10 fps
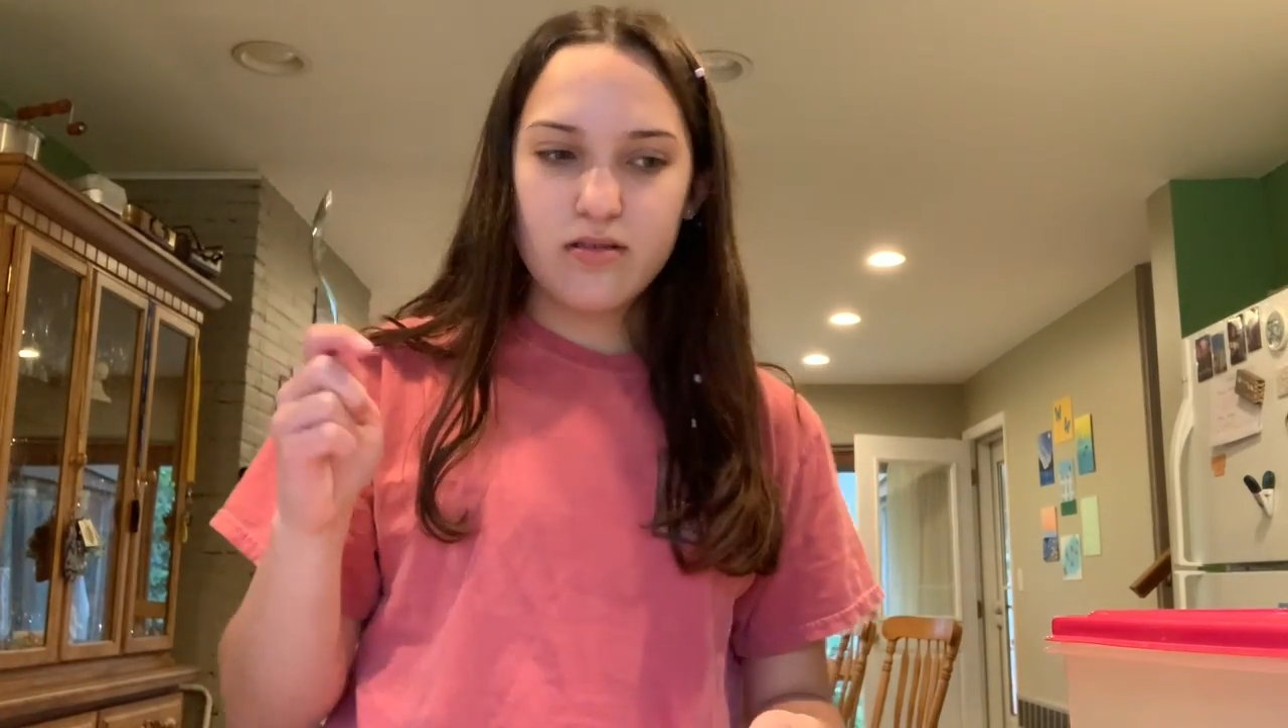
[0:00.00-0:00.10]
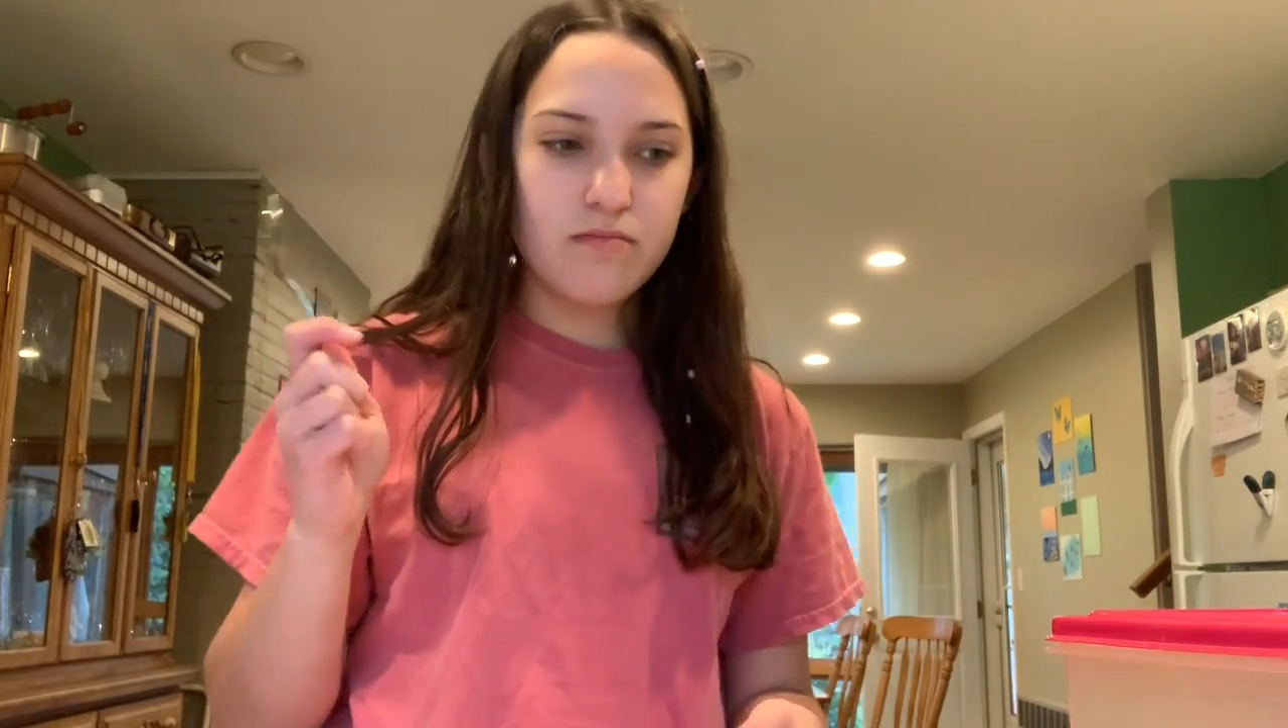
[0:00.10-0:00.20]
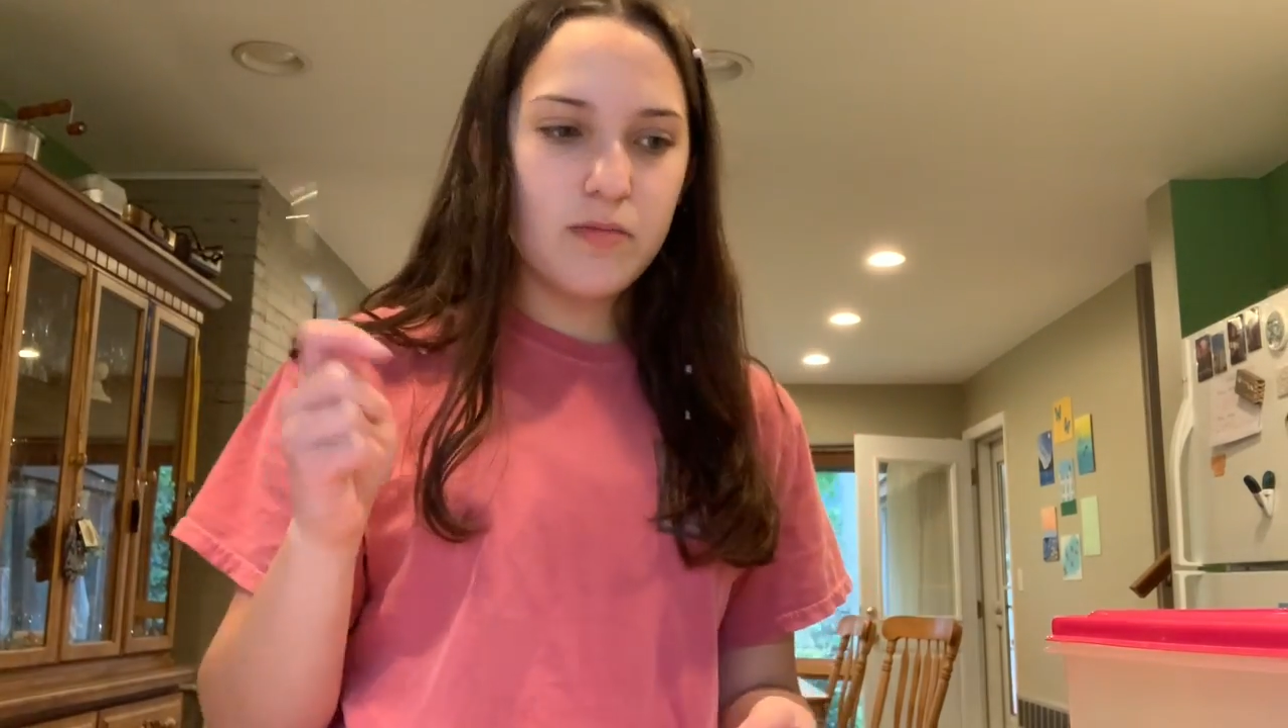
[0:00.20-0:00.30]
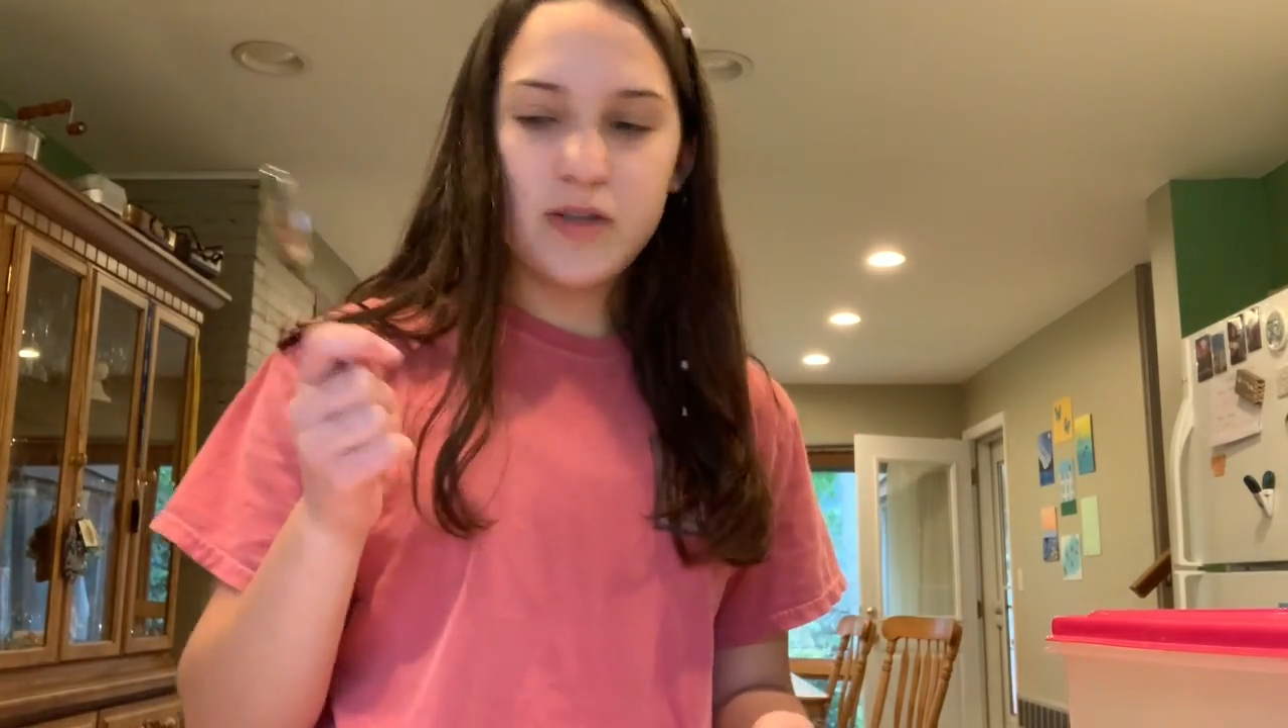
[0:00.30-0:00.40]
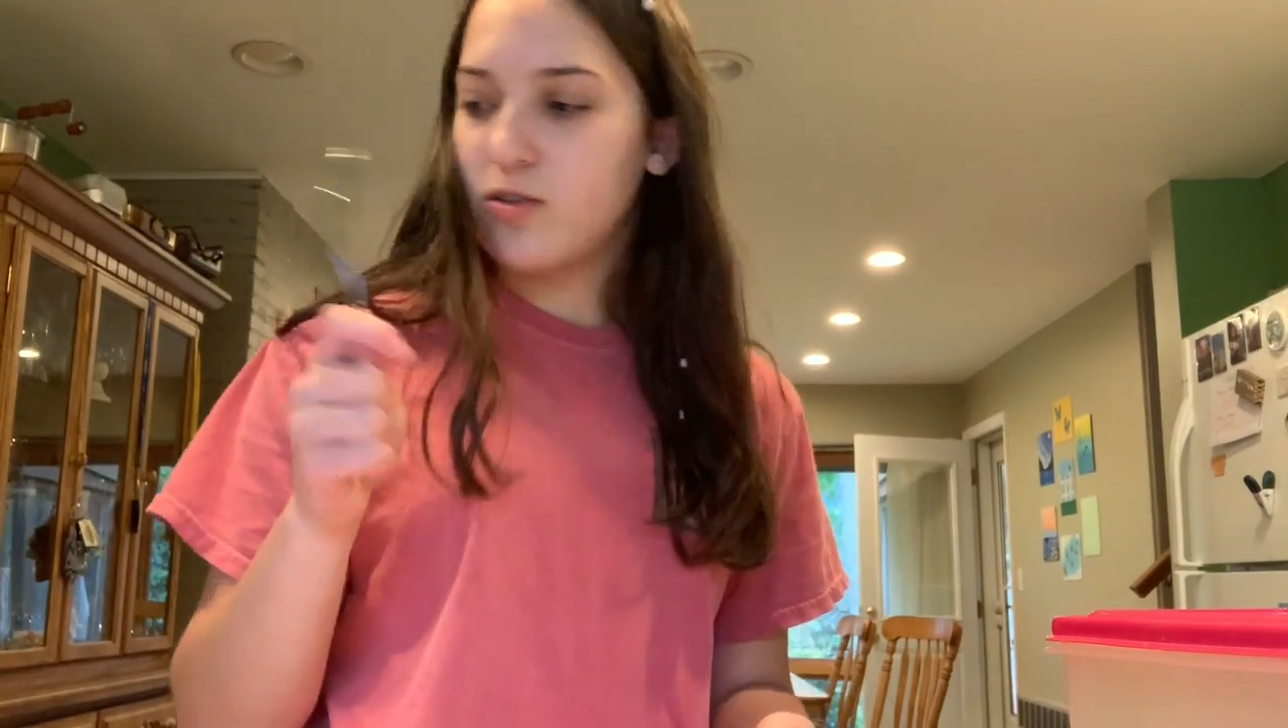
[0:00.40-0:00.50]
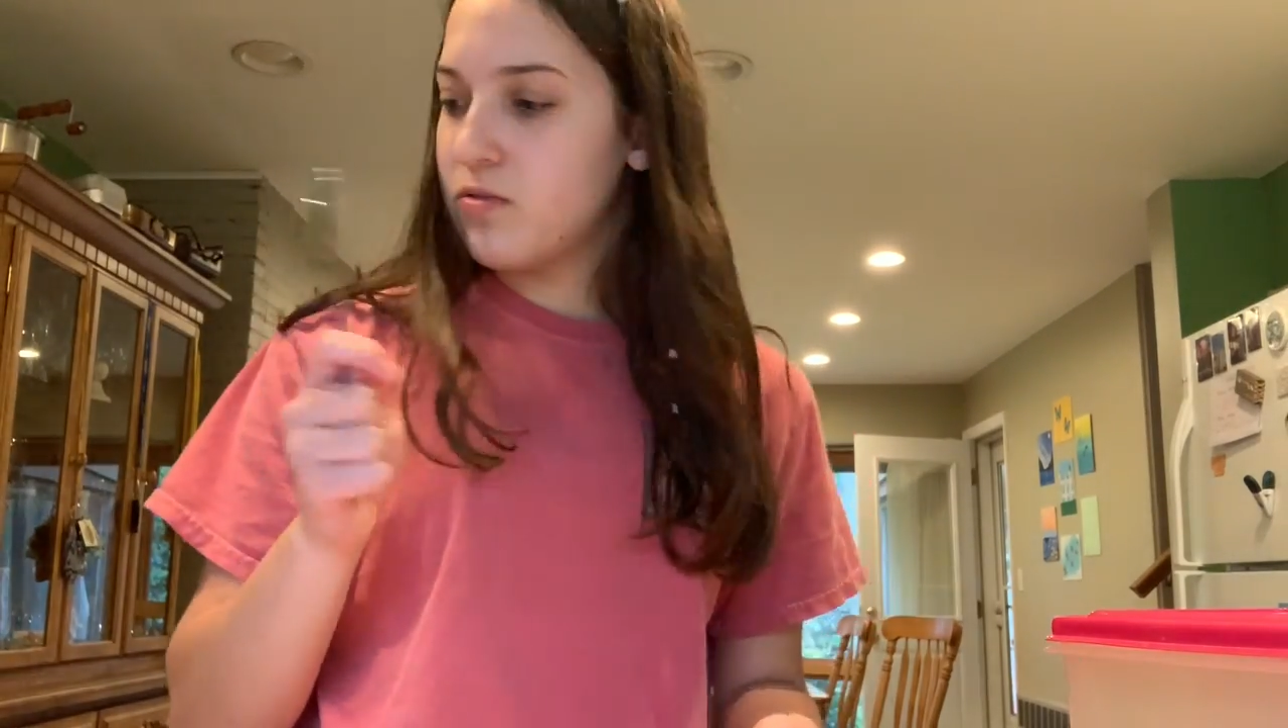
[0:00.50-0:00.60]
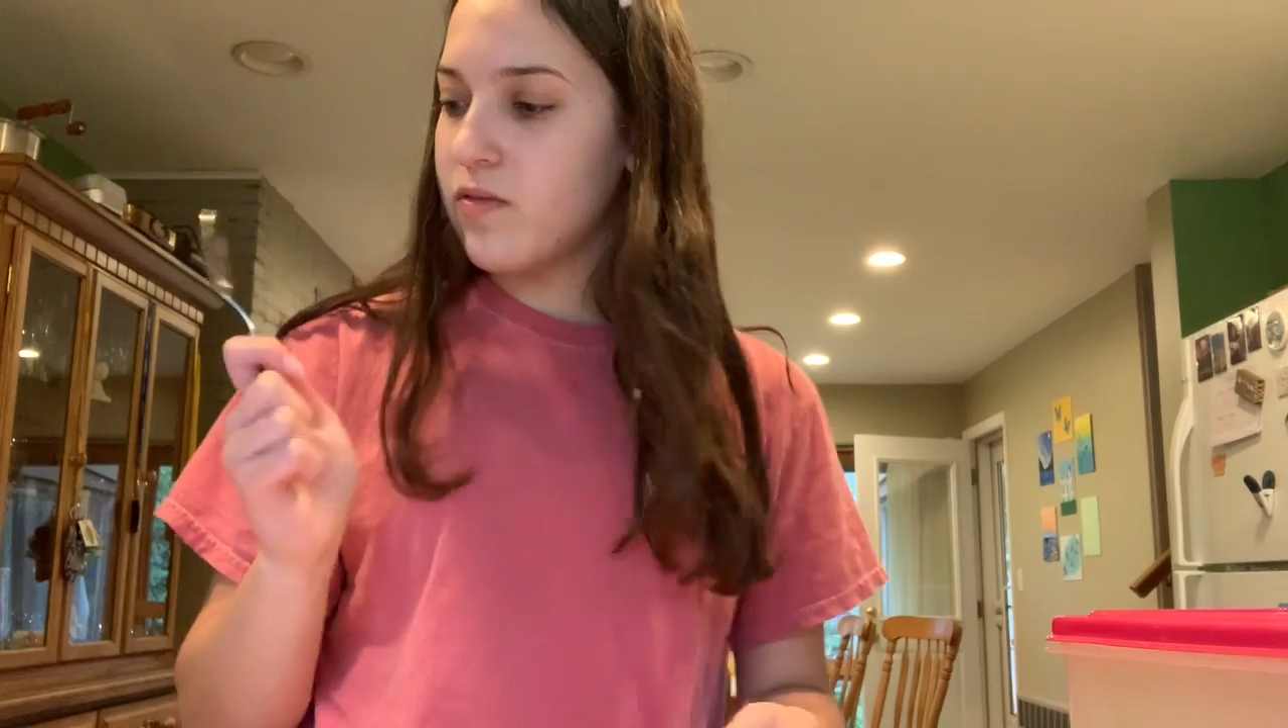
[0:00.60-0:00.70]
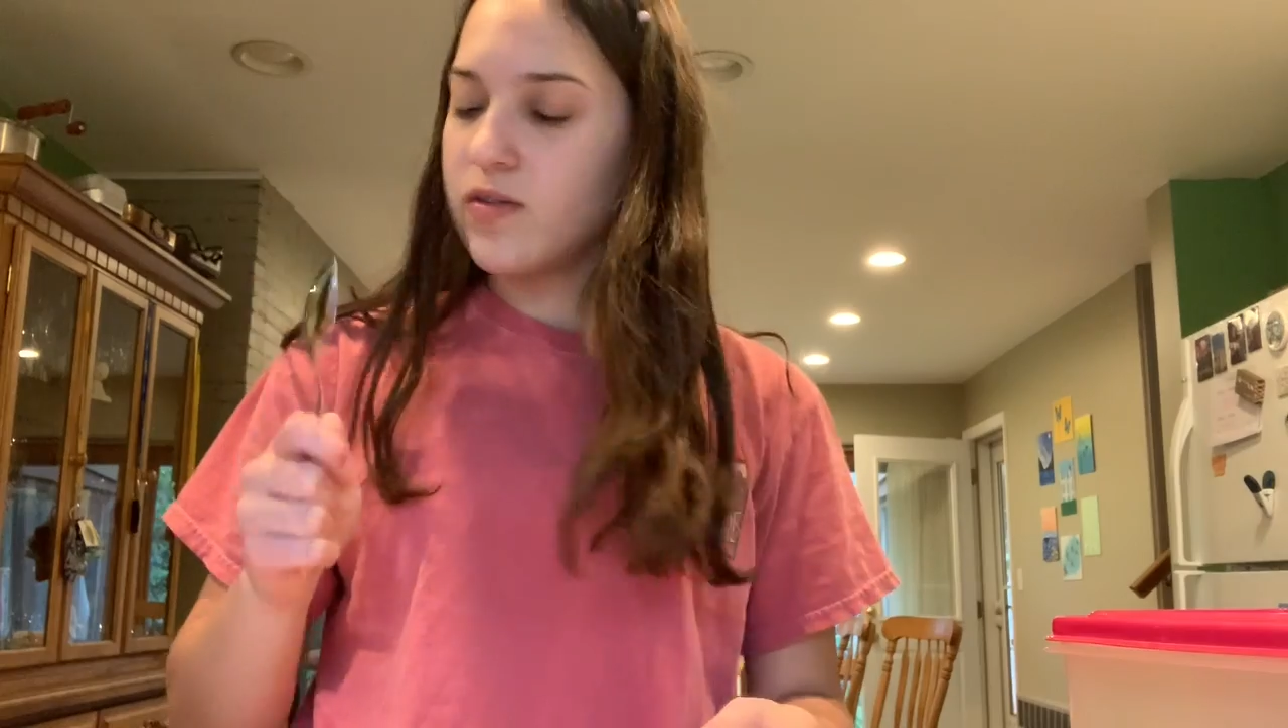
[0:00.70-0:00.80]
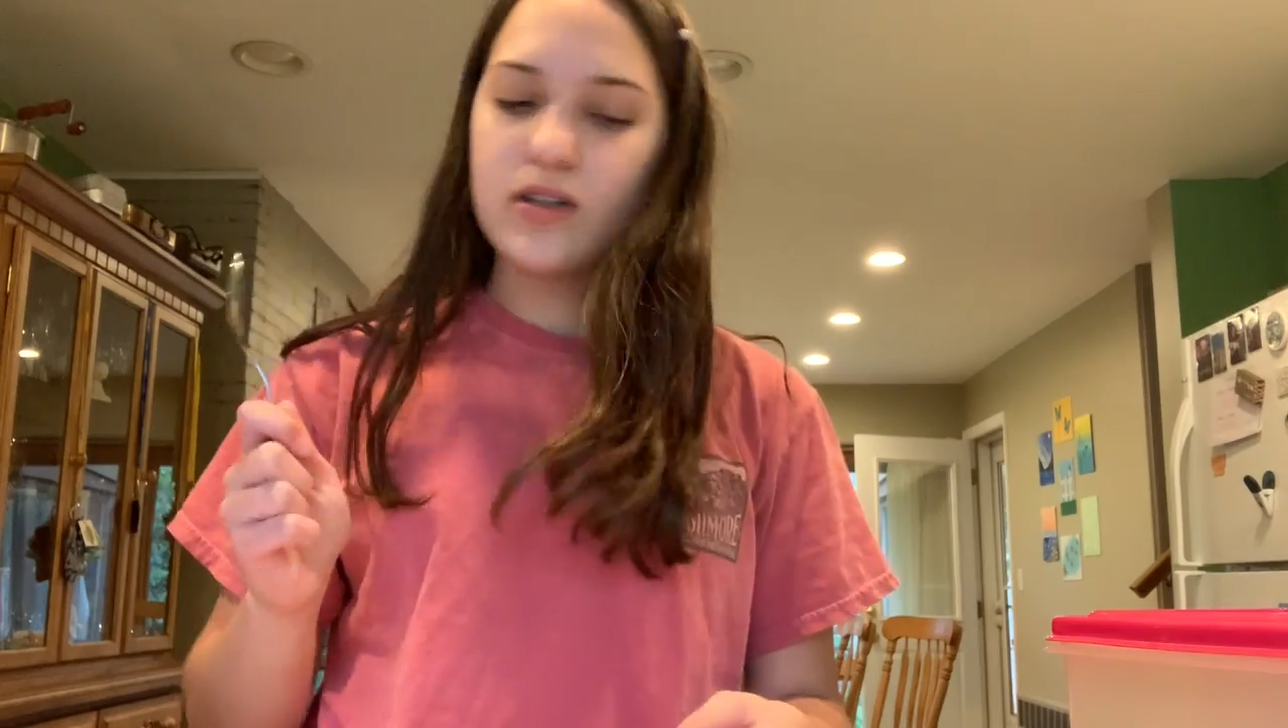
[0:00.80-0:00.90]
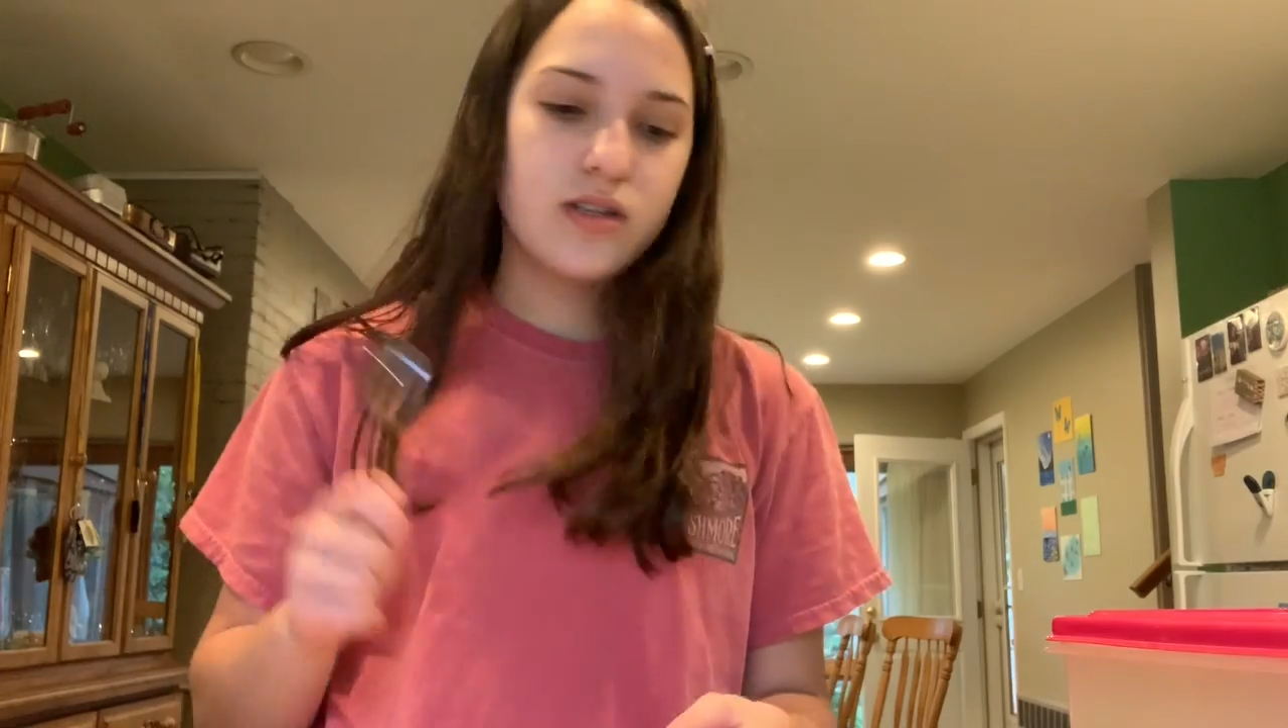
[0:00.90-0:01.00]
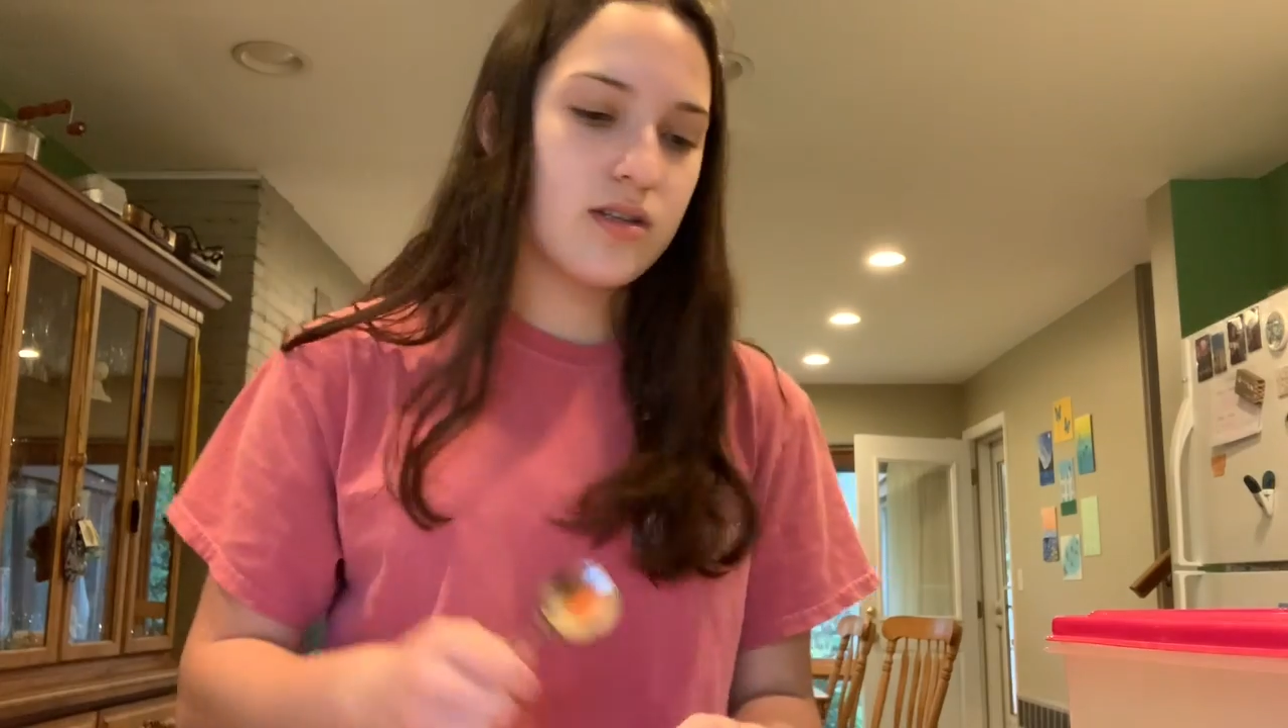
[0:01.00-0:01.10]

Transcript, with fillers: maybe two of these